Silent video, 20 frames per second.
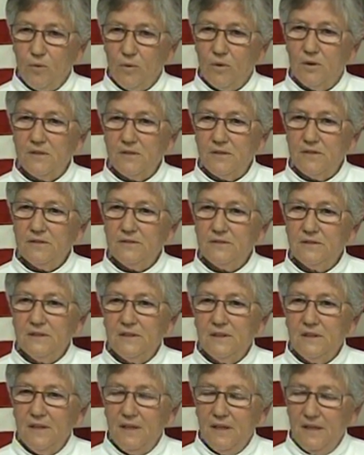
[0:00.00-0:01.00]
fort,
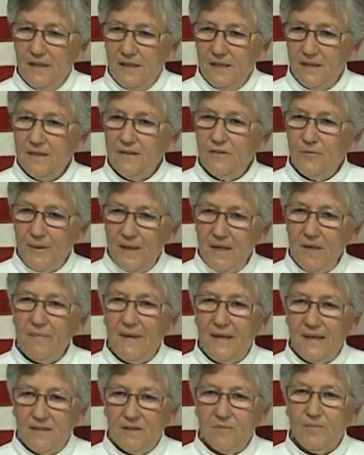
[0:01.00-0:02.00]
and it's being
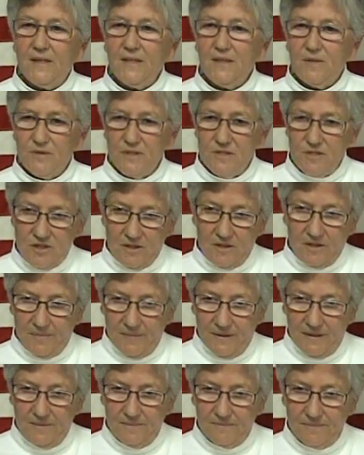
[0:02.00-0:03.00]
manned by the British
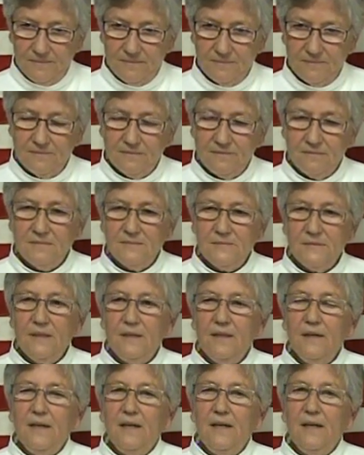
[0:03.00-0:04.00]
Army.
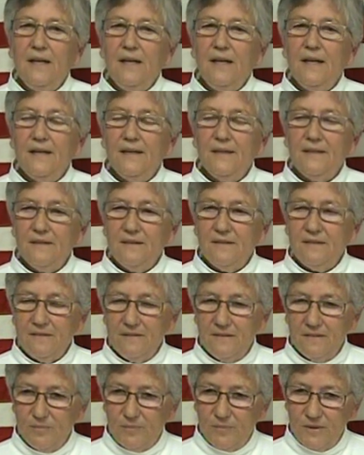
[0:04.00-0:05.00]
And
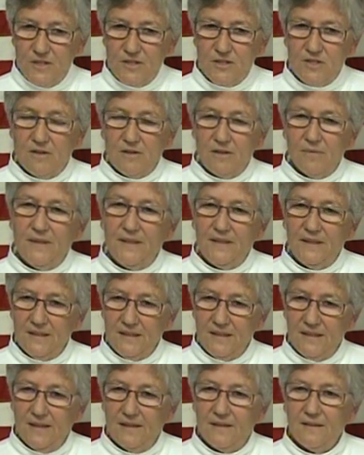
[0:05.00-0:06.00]
the British Army,
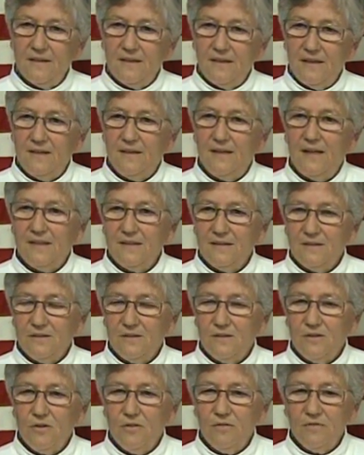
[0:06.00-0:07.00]
again, cannot
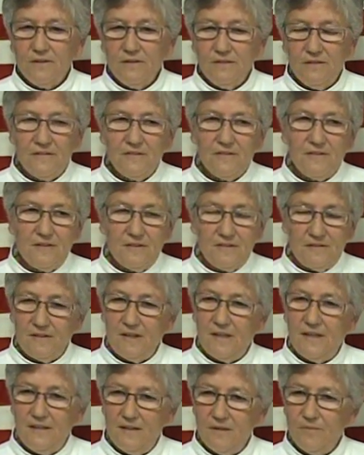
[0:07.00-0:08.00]

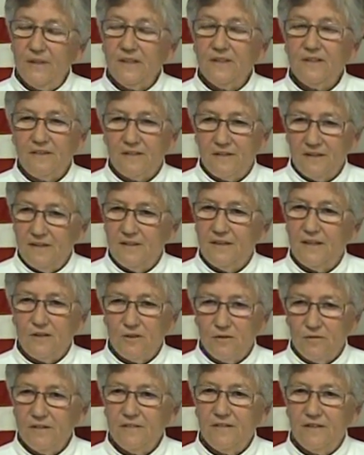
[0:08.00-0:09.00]
oversee, the military
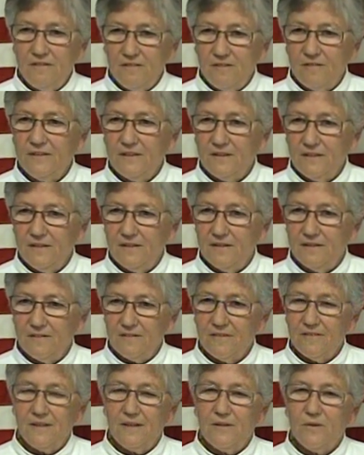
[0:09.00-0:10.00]
cannot oversee
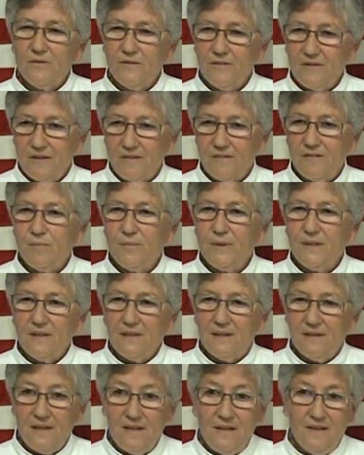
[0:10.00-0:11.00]
civilians. There always has to be
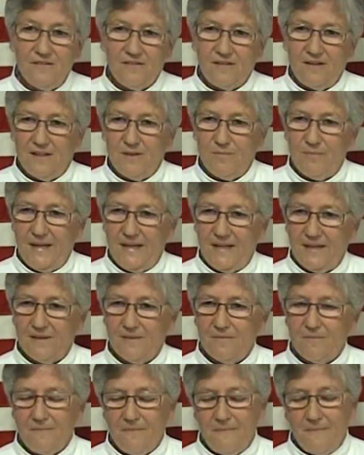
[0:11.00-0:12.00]
a liaison
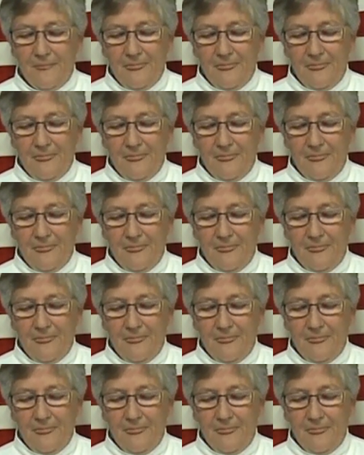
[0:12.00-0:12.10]
man.